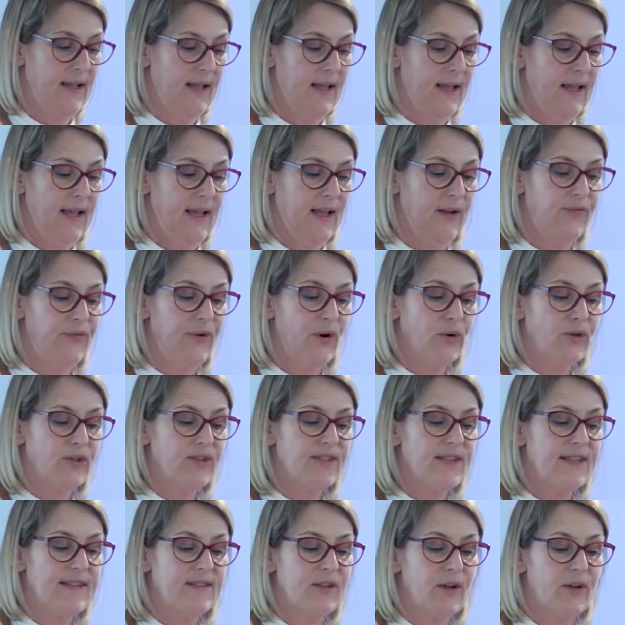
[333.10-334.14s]
It
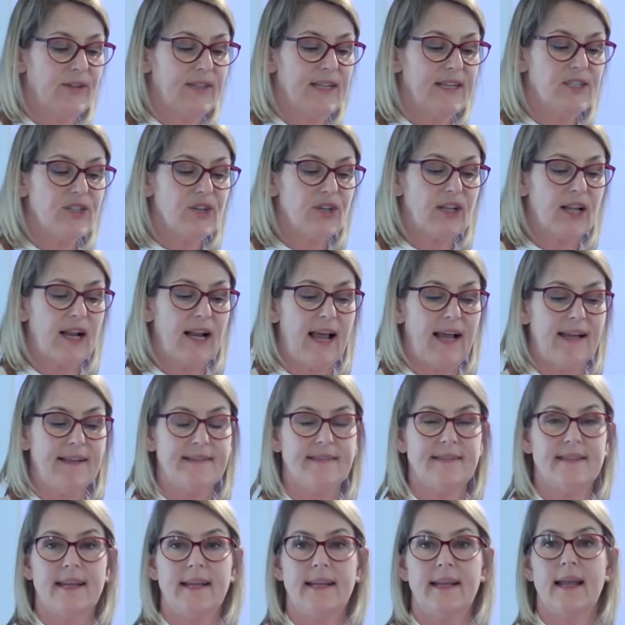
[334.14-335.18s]
focuses on
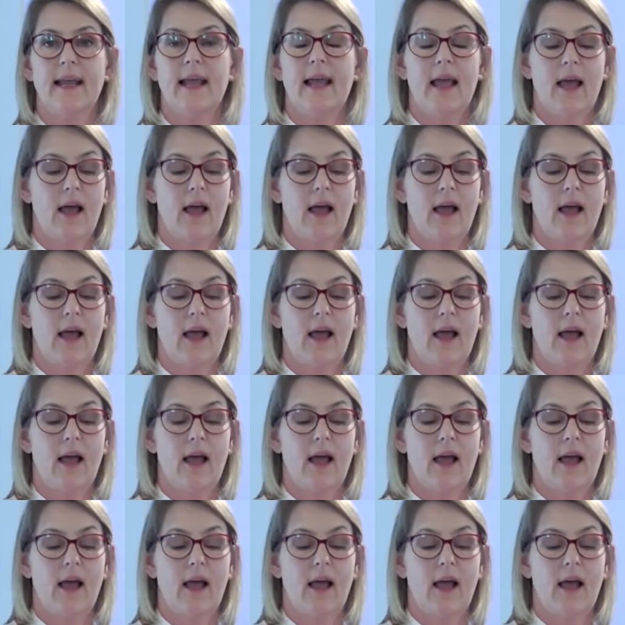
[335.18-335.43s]
digitalizing